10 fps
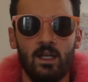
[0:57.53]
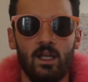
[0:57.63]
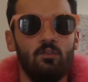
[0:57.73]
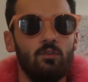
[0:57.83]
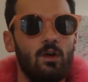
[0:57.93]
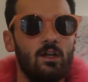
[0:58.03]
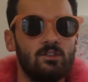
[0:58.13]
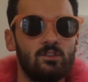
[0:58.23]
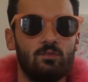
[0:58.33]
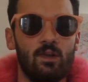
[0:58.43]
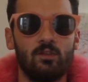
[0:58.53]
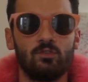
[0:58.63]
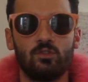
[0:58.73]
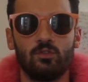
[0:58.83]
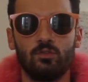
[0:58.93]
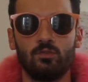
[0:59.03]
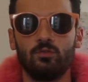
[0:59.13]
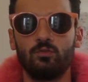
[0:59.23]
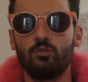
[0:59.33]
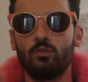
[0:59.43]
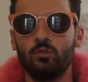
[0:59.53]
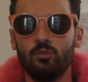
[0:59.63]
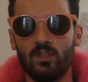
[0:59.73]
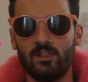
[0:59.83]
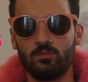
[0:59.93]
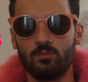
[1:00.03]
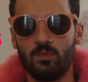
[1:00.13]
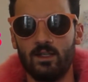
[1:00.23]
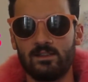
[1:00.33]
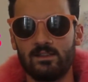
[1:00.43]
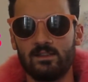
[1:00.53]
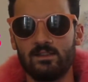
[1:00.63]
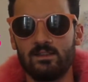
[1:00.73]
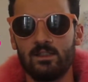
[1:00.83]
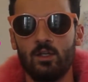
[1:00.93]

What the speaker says: If you are asked to round to 2 decimal places,